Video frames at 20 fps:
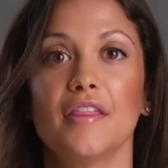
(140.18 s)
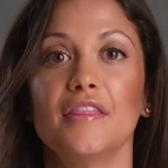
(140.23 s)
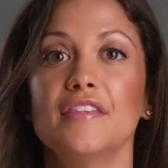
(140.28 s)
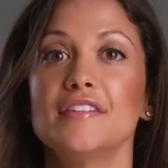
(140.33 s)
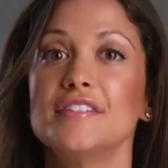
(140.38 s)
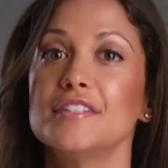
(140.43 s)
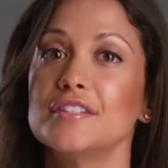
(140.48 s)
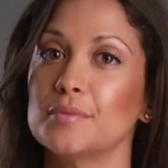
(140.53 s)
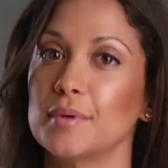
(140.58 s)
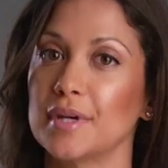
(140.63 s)

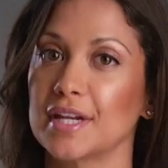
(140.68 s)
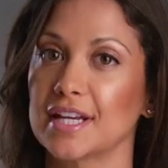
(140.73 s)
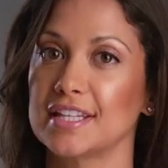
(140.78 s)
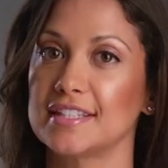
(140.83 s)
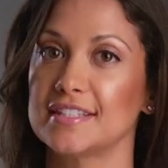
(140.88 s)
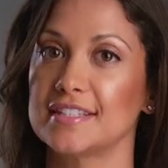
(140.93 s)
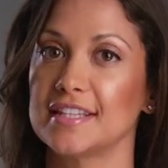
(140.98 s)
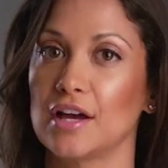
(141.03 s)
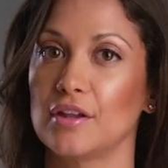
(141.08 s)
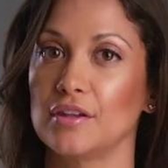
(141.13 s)
This is what it can
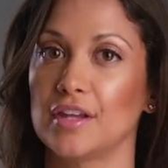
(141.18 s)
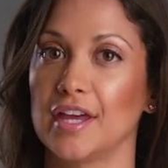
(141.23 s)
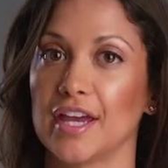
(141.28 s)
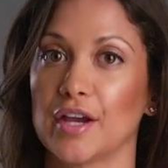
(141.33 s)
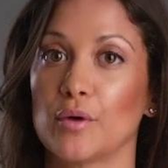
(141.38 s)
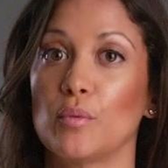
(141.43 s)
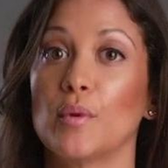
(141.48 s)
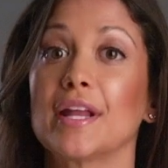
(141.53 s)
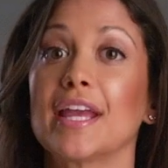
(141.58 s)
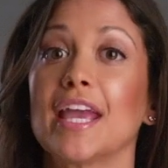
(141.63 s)
sound like
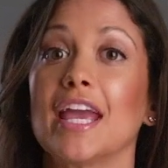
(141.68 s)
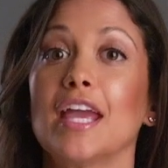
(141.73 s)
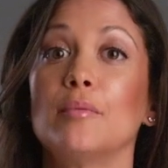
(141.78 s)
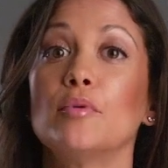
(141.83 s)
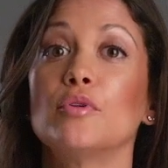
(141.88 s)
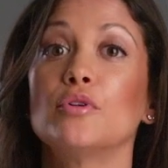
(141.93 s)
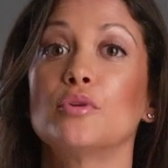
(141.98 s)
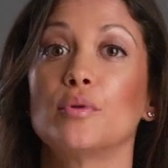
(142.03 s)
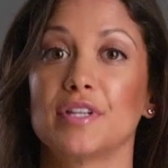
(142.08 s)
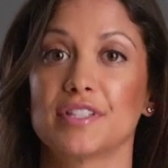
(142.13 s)
when
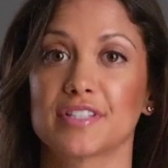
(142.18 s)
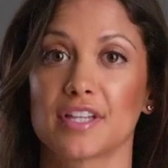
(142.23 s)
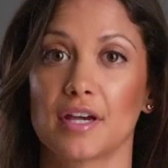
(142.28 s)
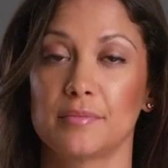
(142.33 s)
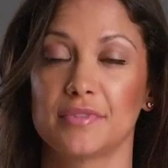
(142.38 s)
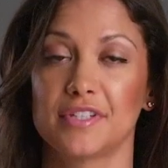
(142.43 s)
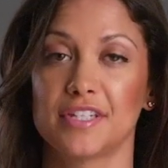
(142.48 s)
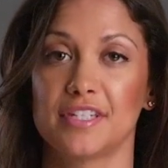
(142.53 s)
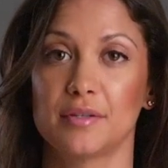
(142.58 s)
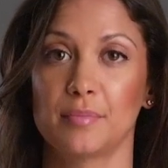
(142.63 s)
cable noise
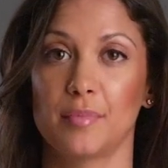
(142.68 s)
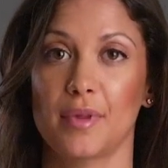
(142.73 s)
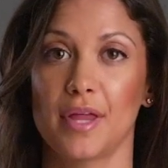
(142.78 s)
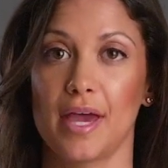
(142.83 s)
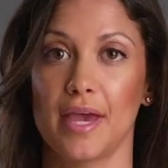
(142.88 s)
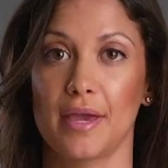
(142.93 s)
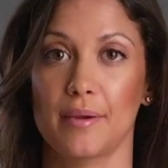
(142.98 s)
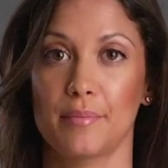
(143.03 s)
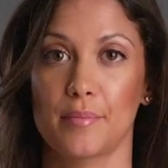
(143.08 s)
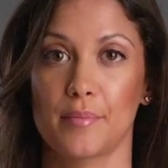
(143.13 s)
comes into
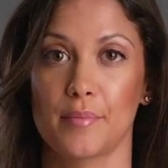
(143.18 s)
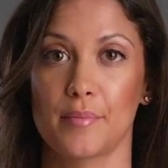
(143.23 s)
play.